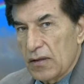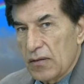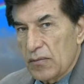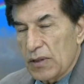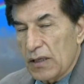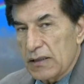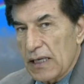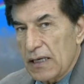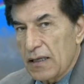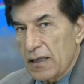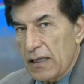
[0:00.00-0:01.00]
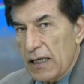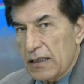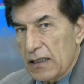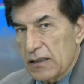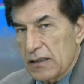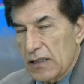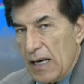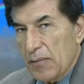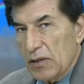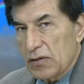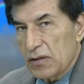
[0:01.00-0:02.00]
because anything that gets
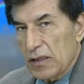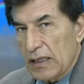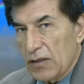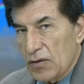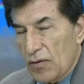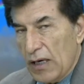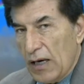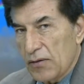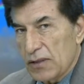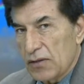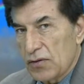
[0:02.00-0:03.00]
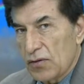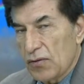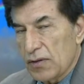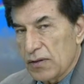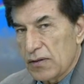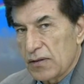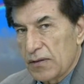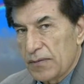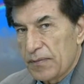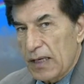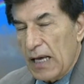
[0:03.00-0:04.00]
damaged in your house is yours
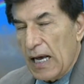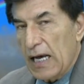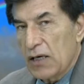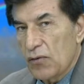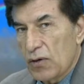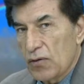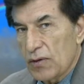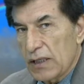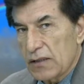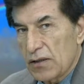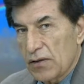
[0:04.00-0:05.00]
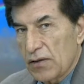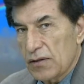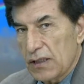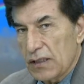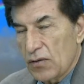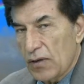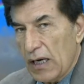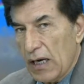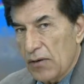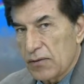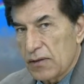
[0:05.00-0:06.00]
anyone who gets hurt in your
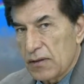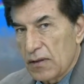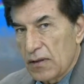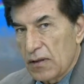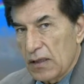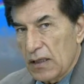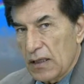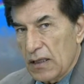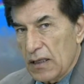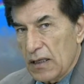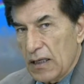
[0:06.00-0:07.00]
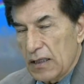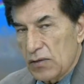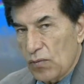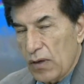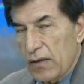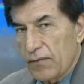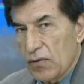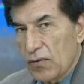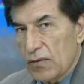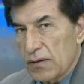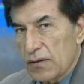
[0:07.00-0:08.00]
house is one of
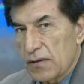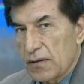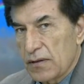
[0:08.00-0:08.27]
yours.